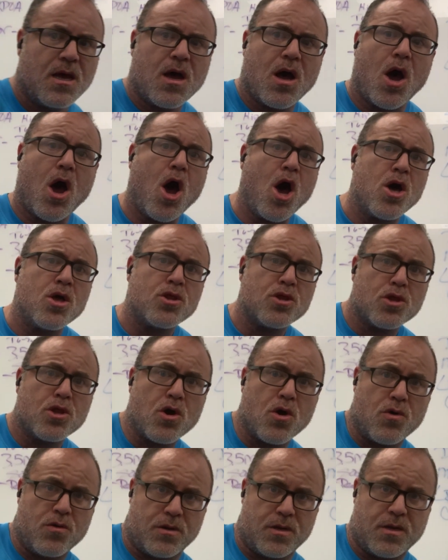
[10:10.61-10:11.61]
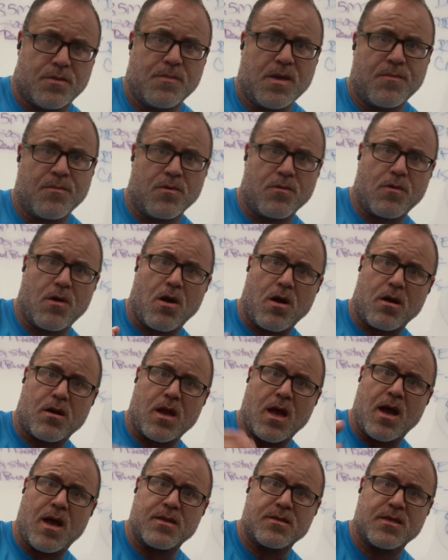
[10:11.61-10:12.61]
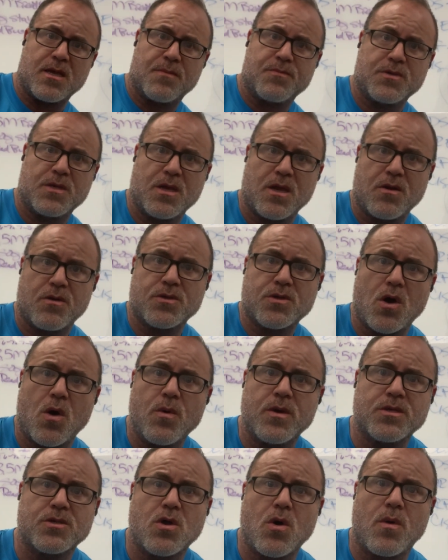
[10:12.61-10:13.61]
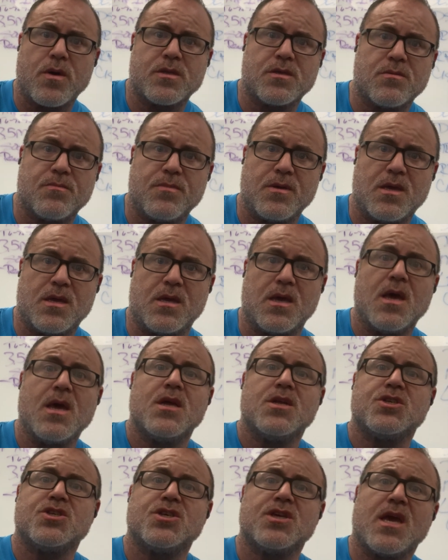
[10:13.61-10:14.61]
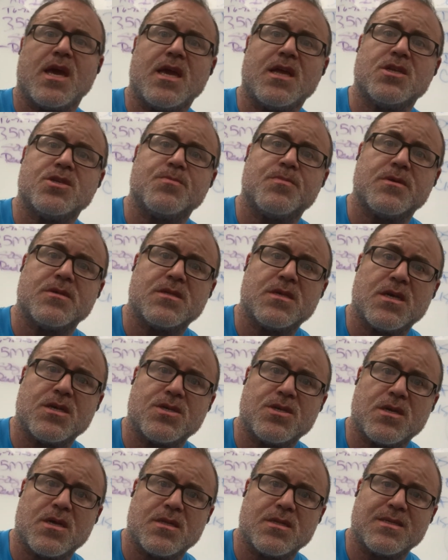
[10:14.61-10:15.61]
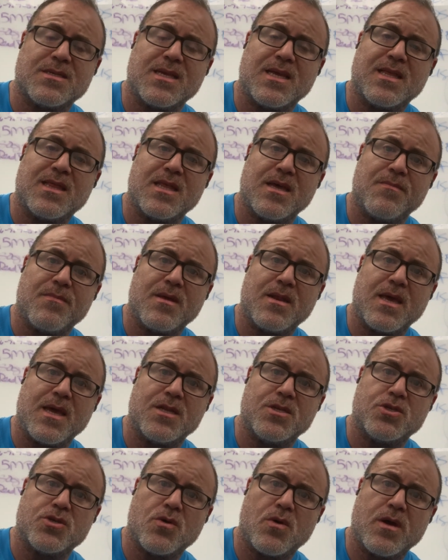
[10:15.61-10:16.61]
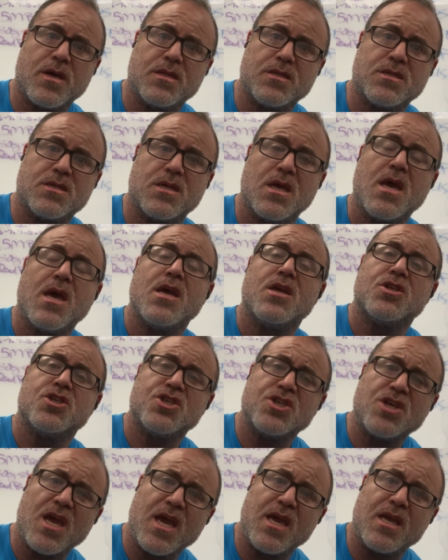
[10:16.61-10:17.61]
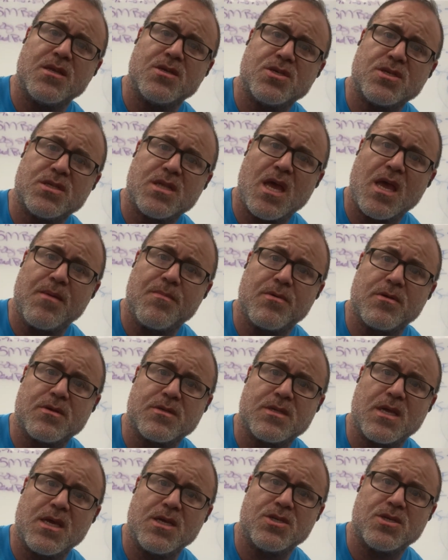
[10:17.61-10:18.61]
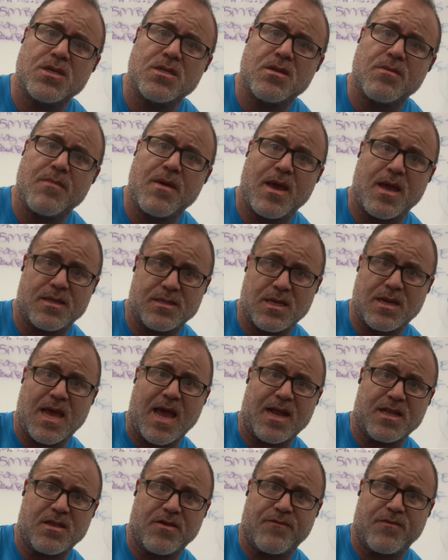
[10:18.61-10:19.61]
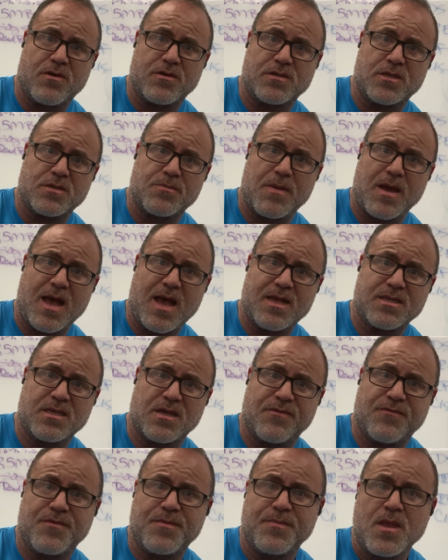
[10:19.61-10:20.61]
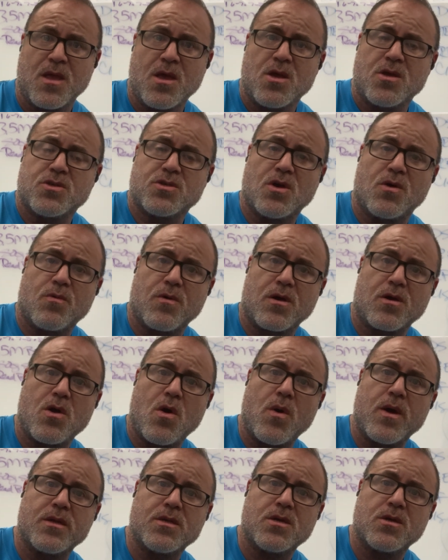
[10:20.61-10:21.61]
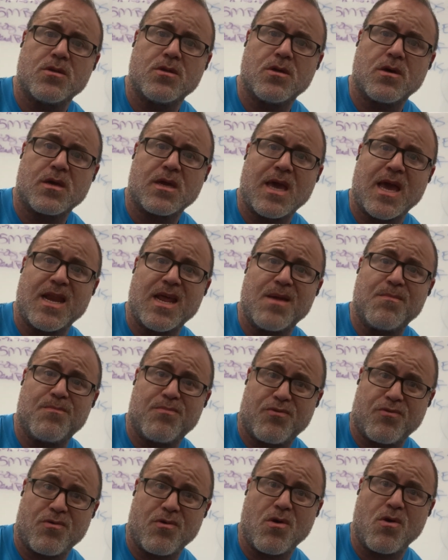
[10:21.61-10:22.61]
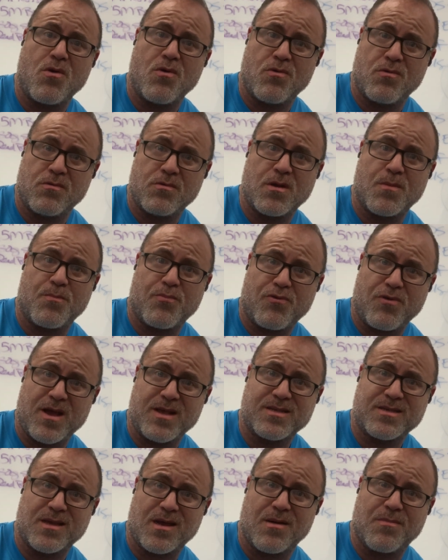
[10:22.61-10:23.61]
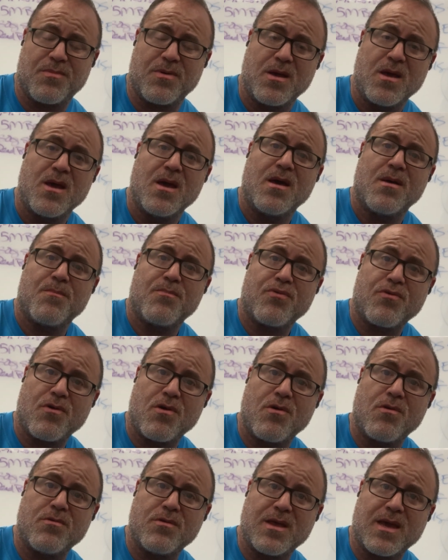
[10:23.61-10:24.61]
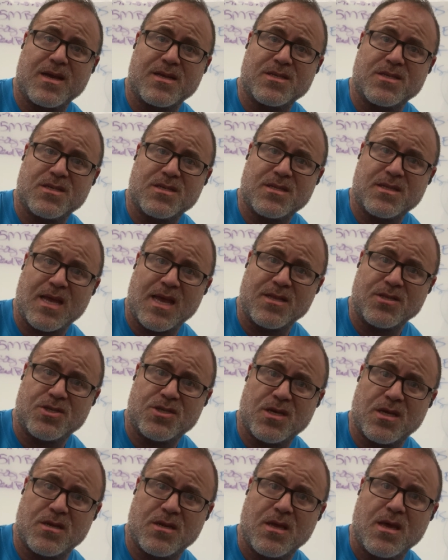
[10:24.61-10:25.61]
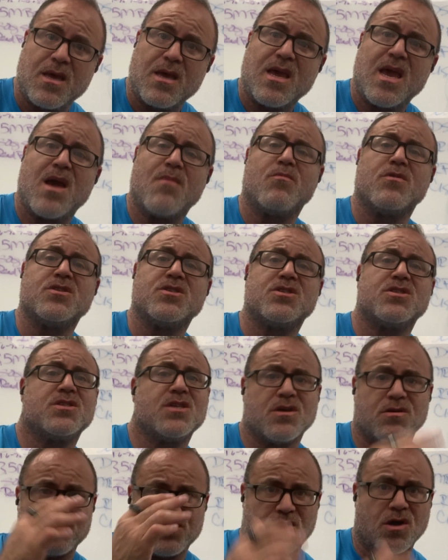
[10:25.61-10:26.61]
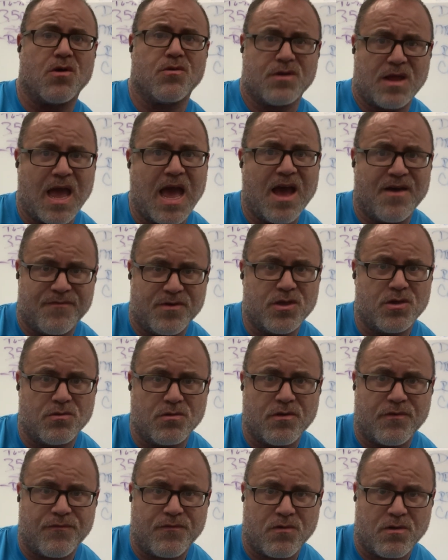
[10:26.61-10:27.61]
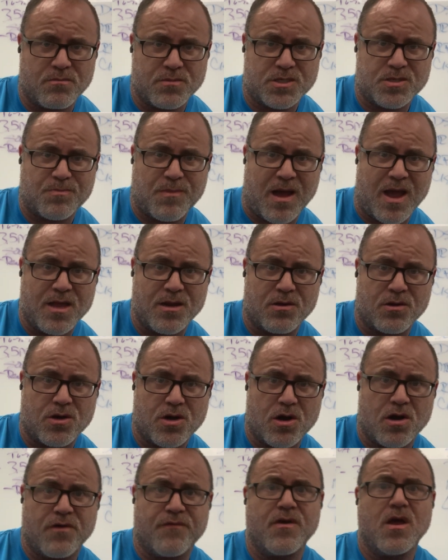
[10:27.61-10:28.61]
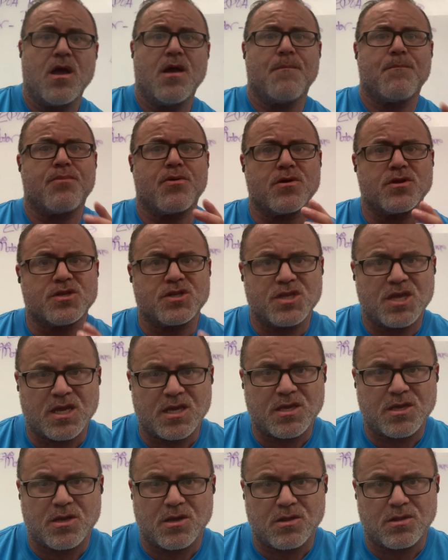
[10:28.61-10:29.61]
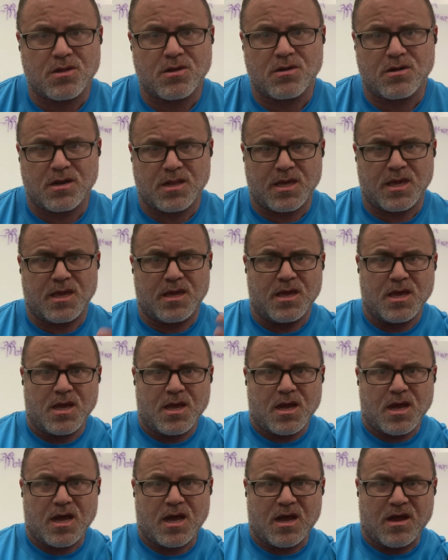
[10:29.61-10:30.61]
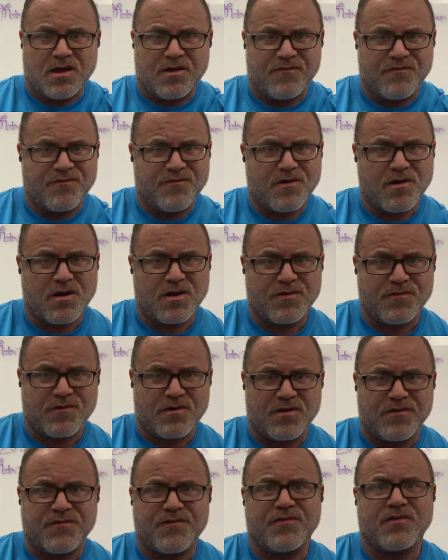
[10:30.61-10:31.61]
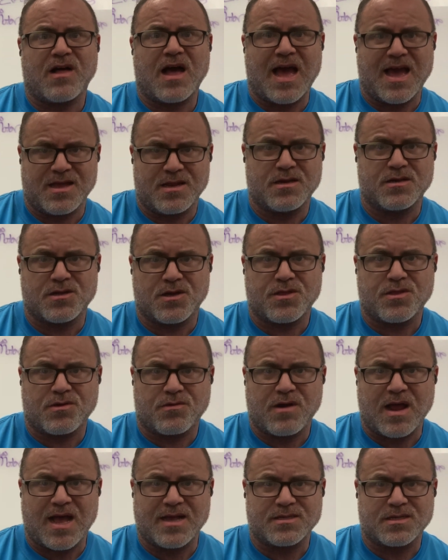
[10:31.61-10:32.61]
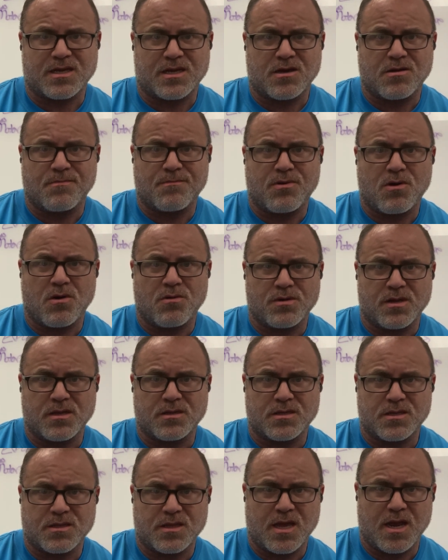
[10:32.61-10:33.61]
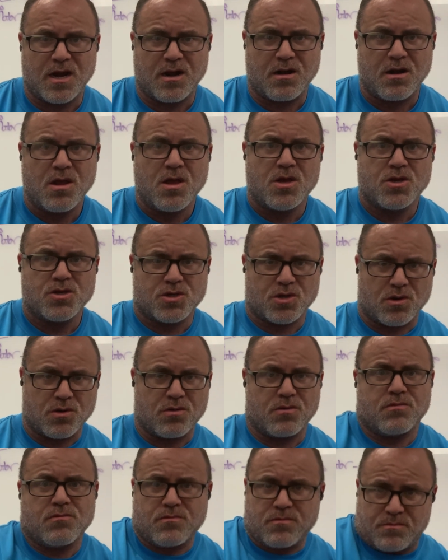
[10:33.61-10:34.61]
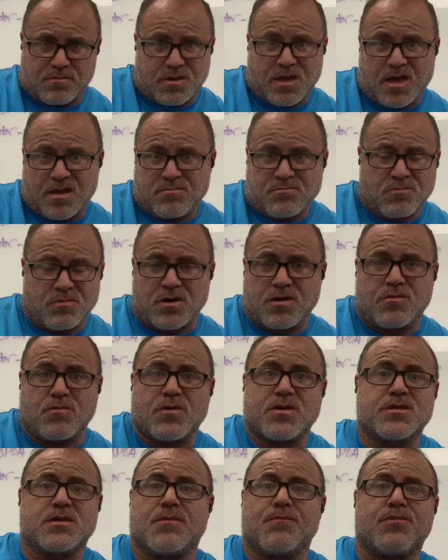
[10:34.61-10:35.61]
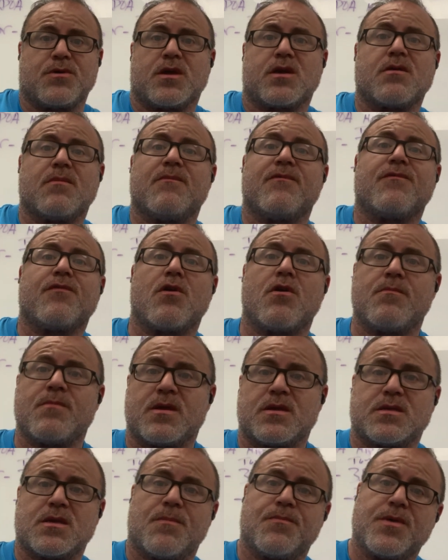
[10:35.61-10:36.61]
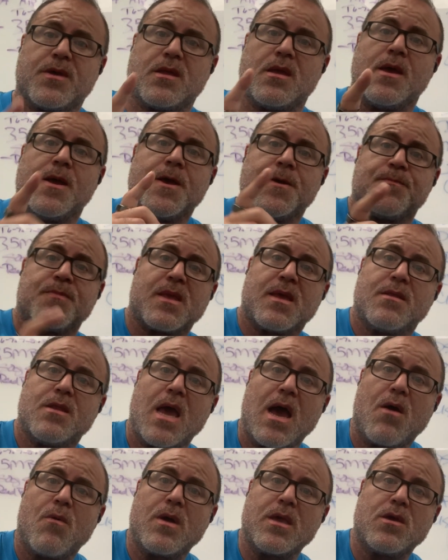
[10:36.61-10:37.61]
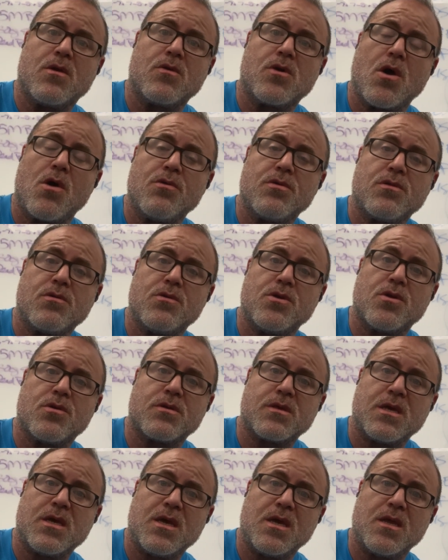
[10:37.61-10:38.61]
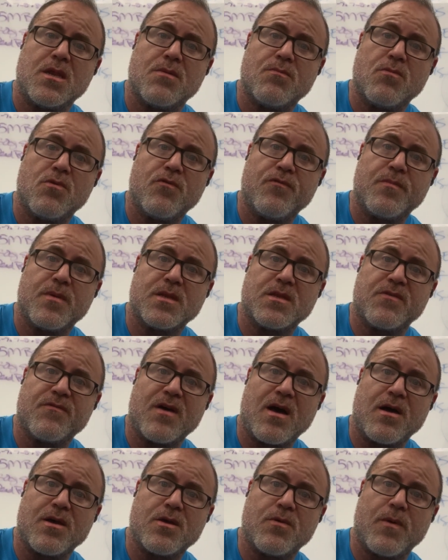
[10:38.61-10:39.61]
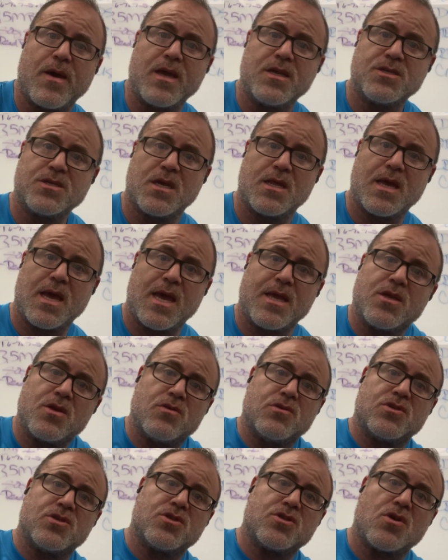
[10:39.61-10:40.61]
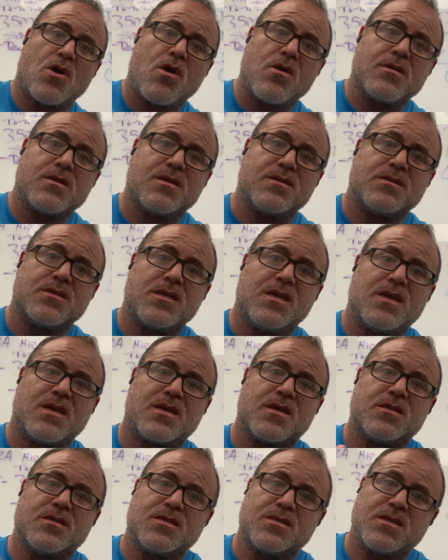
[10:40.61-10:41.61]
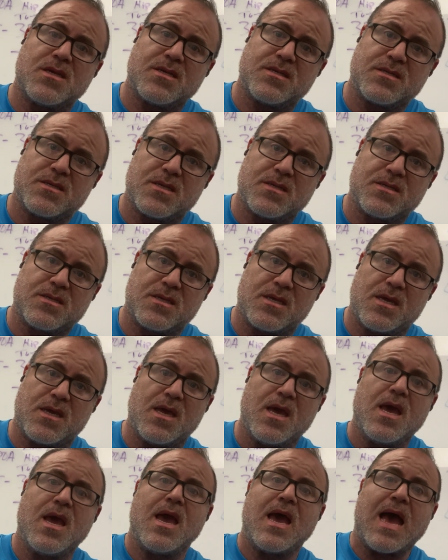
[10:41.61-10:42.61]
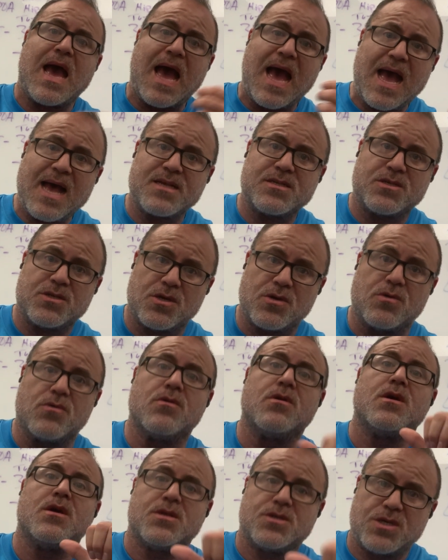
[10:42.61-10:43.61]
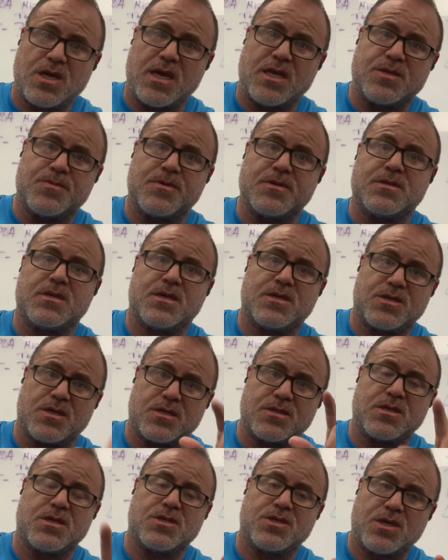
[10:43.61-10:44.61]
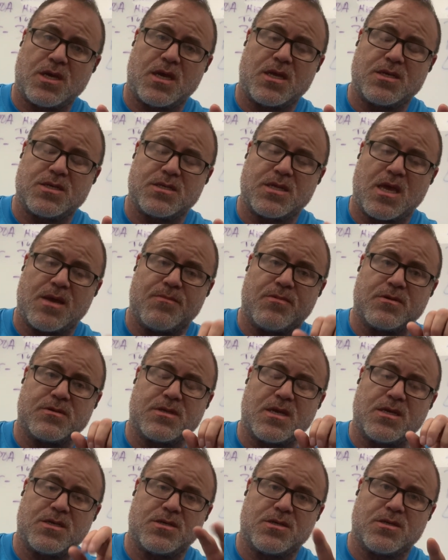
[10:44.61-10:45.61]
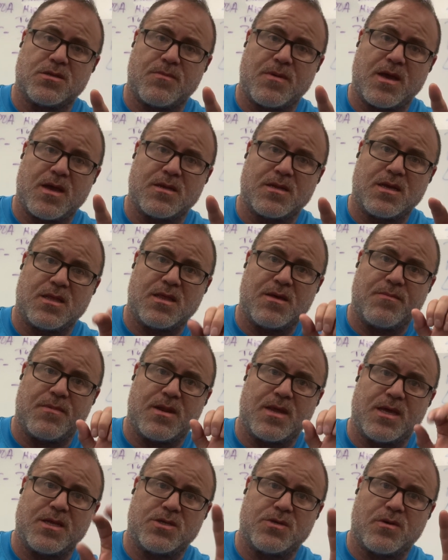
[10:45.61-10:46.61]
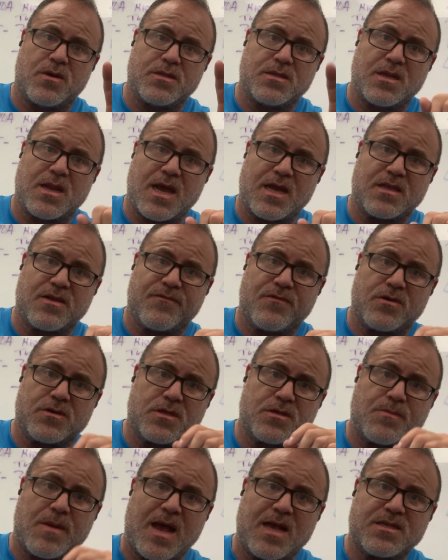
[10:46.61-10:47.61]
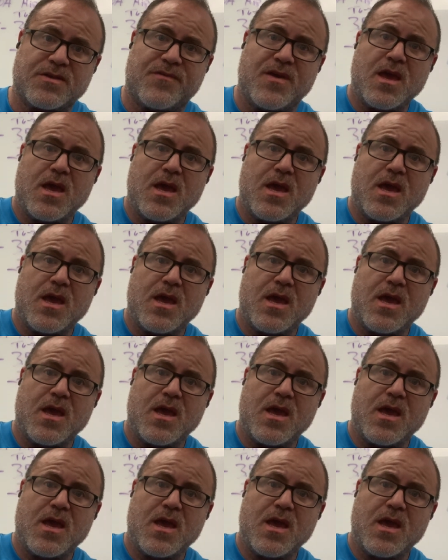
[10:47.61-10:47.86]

unloaded, remember our concepts here is always going to be change positions, eliminate joints, change stabilization demands in active versus passive. So we're going to look at a prone press up, prone extension, and we still don't have a uniform spinal curve, particularly a very, very flattened thoracic component there. So again, we're simply confirming something. Now, when you go through your keen movement evaluation and you start to see consistency as you change positions, change stabilization demand, eliminate joints in active versus passive,